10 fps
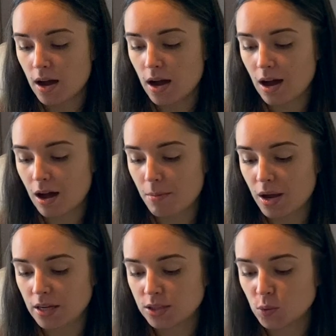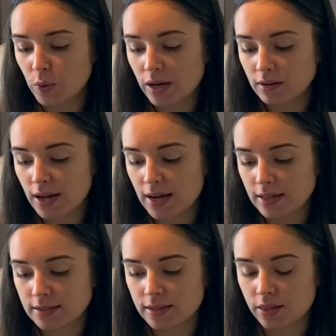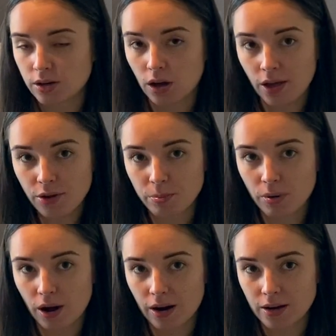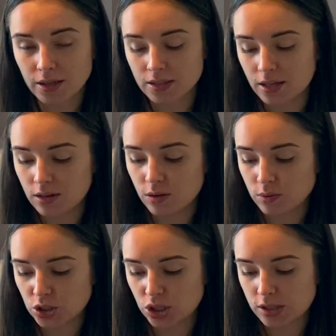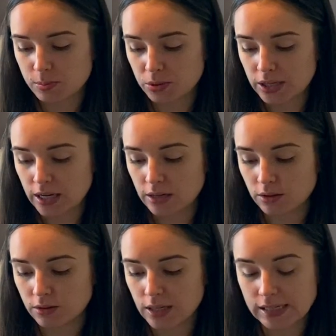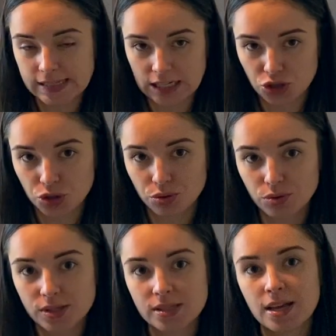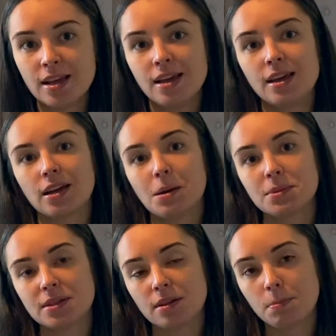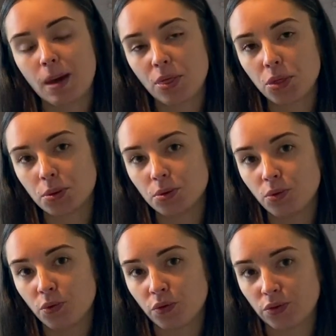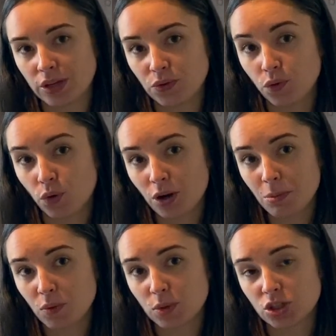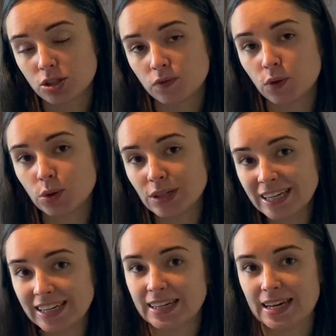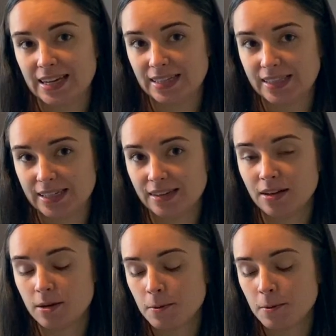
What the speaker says: as well as their other product, which is Prenatal Essentials, comes in a methyl-free form, which is folinic acid.